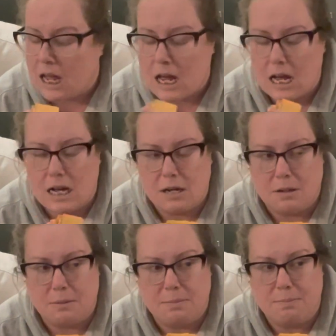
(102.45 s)

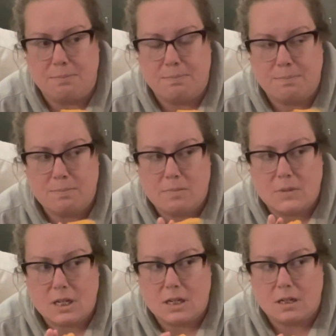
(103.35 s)

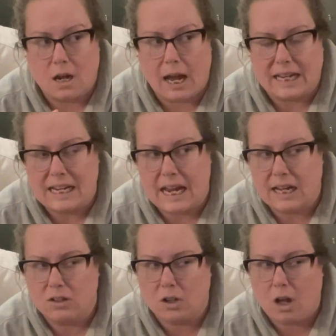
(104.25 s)
I can
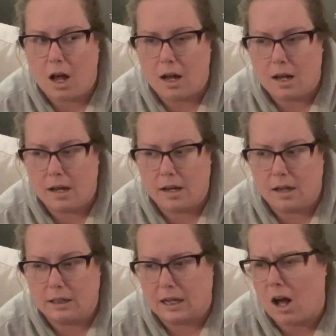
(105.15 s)
handle
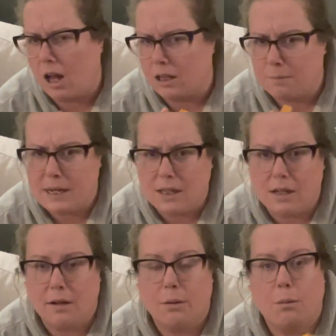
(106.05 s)
like a
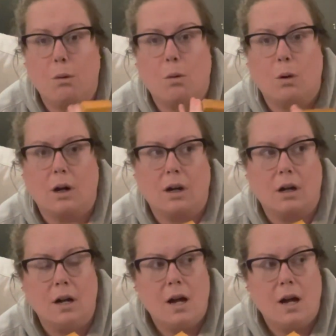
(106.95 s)
jalapeno or